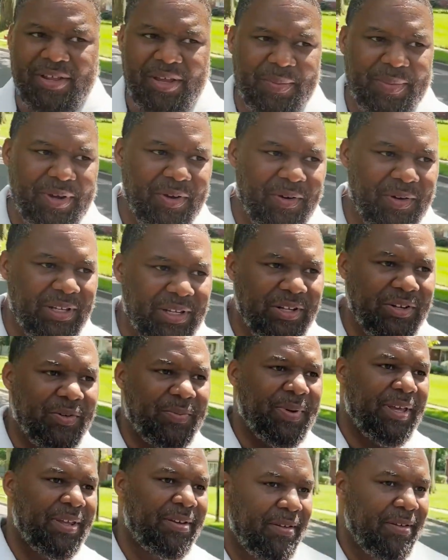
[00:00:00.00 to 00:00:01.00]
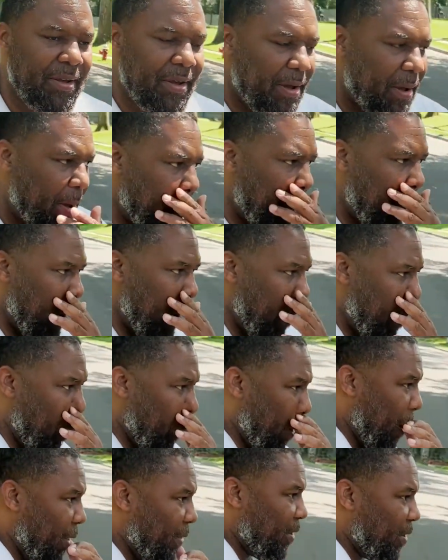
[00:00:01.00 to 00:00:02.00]
I'm going to go a little bit
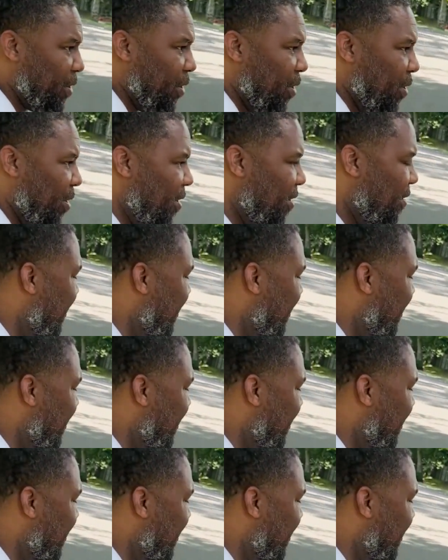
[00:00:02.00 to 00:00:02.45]
around the curve